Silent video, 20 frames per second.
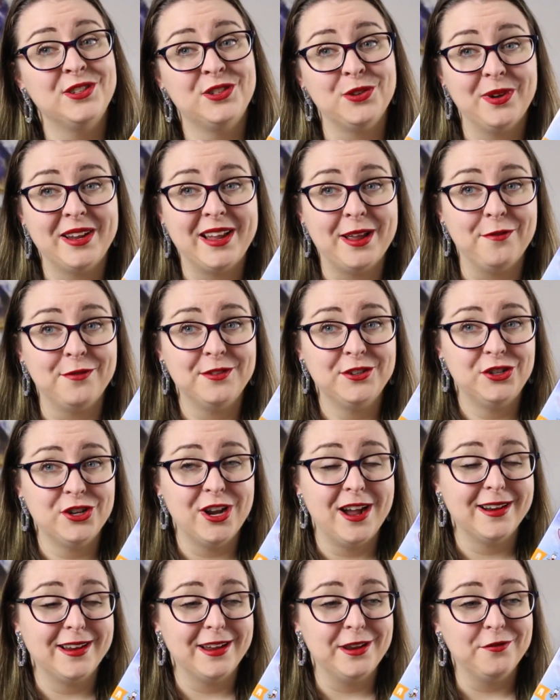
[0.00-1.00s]
so we get
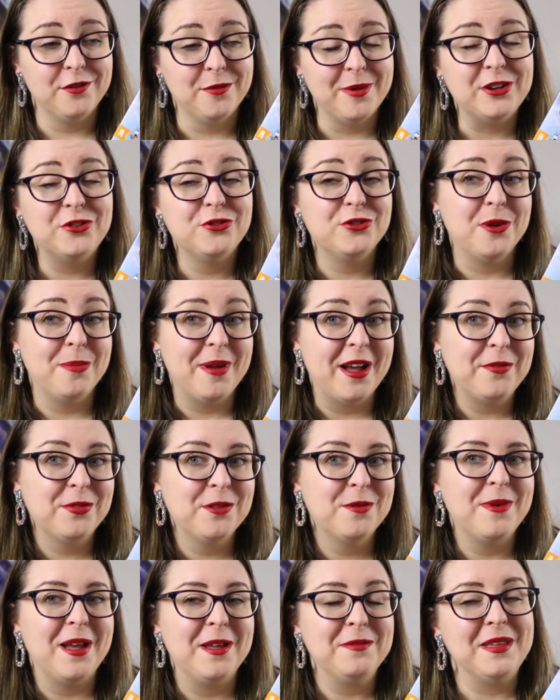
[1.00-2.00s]
shark information about
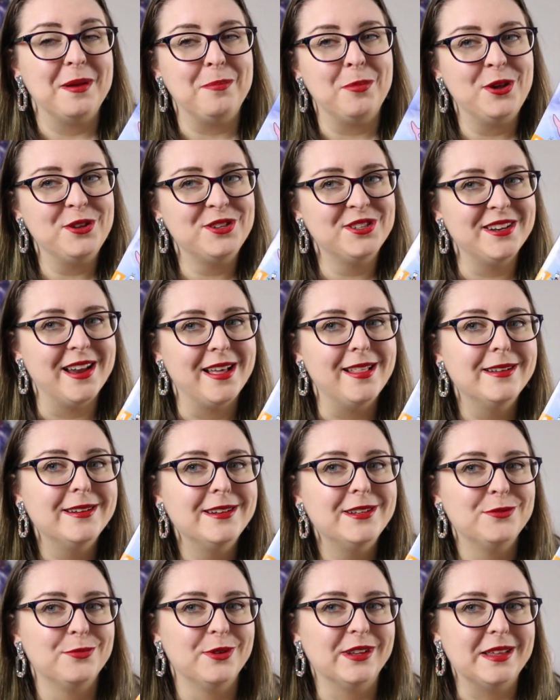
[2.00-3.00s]
them, and their
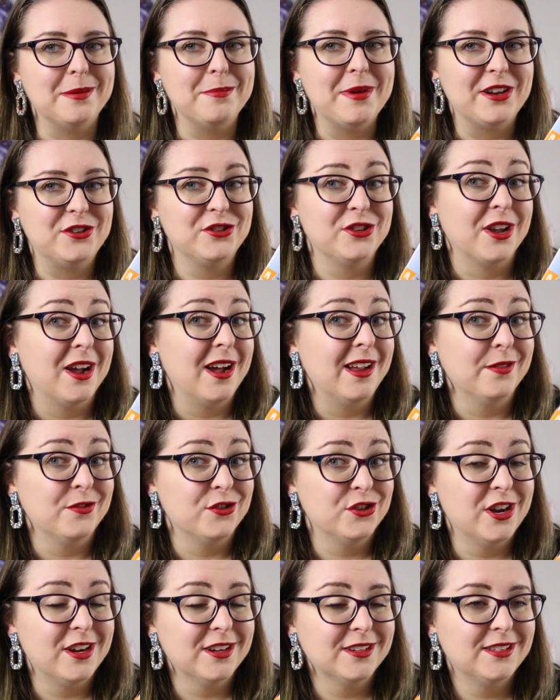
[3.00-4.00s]
personalities really match the kind of
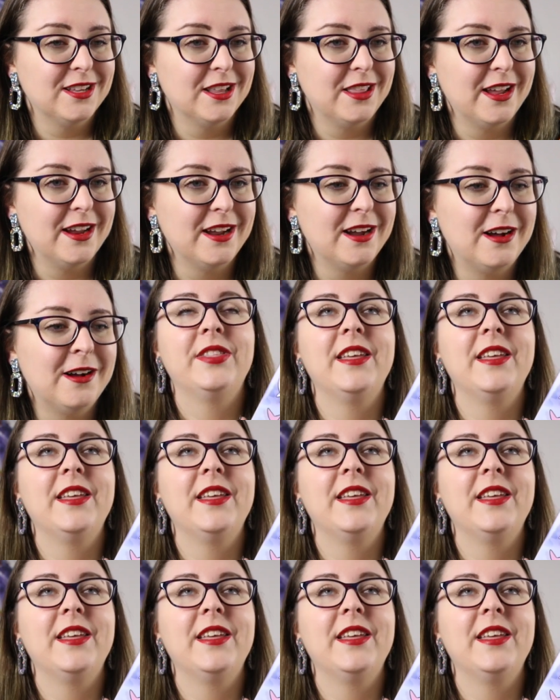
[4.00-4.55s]
sharks that they are.